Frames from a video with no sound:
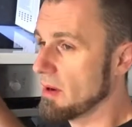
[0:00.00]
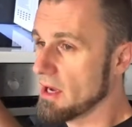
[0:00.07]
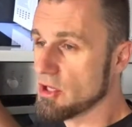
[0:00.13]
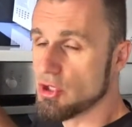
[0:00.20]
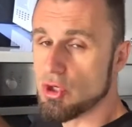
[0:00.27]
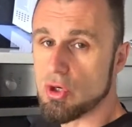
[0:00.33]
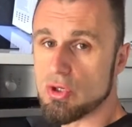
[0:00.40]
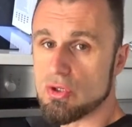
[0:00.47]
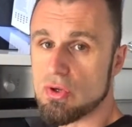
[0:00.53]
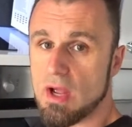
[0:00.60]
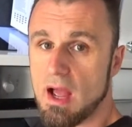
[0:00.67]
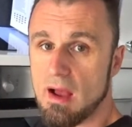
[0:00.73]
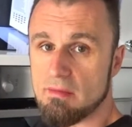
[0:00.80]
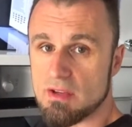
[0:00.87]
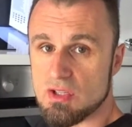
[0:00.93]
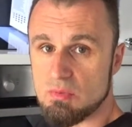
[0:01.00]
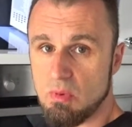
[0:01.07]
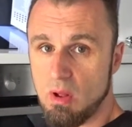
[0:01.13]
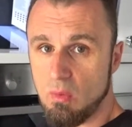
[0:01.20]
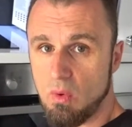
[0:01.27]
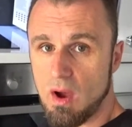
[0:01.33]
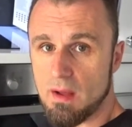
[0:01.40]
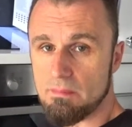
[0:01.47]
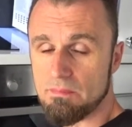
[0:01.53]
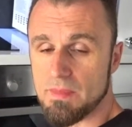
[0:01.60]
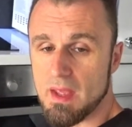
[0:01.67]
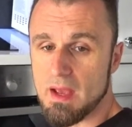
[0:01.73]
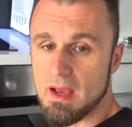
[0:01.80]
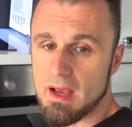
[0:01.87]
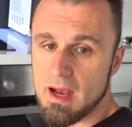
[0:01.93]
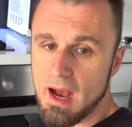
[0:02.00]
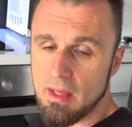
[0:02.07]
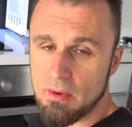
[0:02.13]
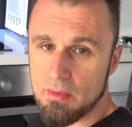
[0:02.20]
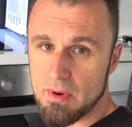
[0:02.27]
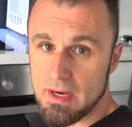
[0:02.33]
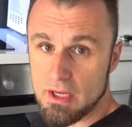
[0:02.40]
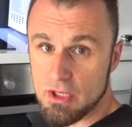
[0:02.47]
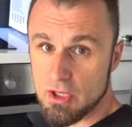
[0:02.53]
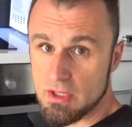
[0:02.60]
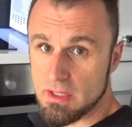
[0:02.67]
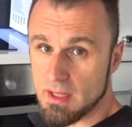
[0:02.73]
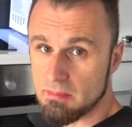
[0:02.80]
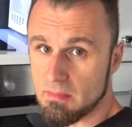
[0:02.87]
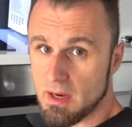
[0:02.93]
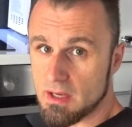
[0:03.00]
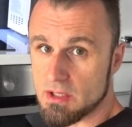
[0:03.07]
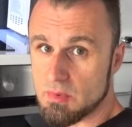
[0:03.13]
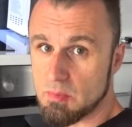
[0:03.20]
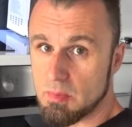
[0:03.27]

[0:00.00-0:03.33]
I chose to have a small one. I don't really cook that much,